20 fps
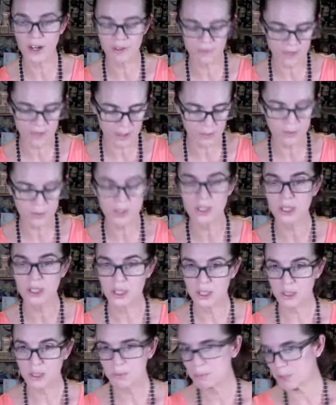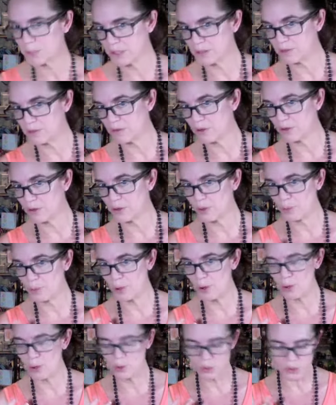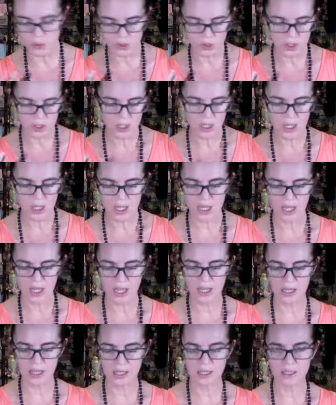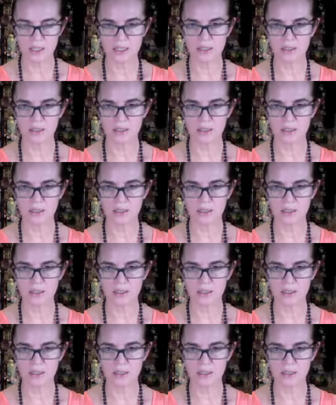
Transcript: found, but the pose and